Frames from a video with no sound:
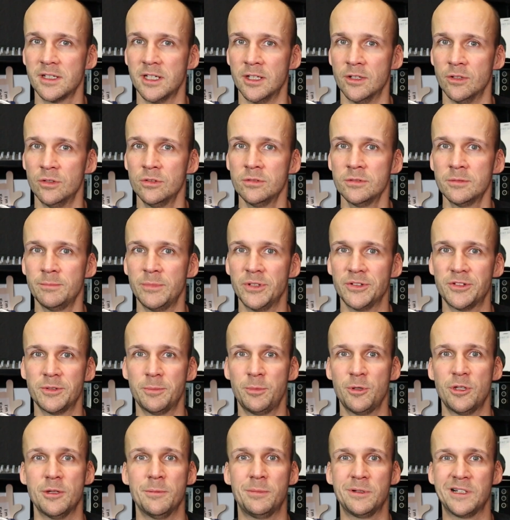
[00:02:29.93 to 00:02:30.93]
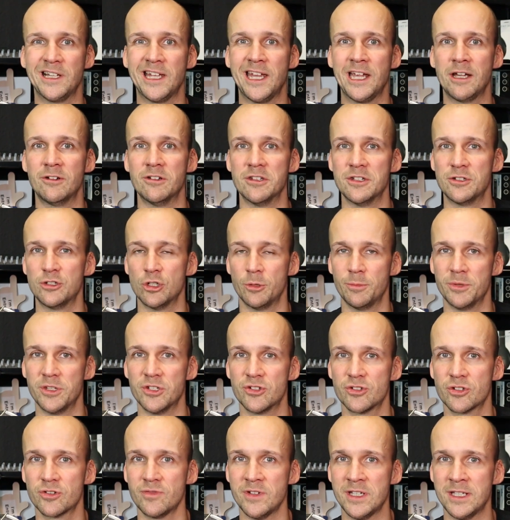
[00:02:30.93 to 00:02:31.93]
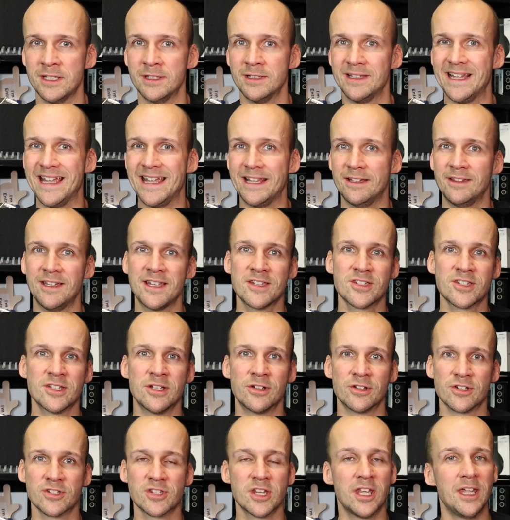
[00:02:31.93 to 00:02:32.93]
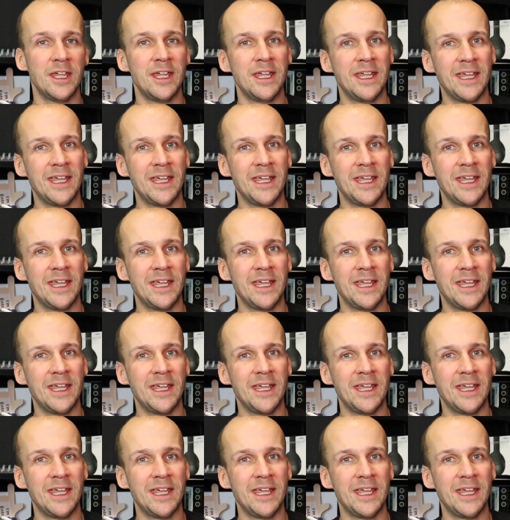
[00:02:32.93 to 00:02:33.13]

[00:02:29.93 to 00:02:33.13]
you know, be able to put the player at the top of the screen, let listeners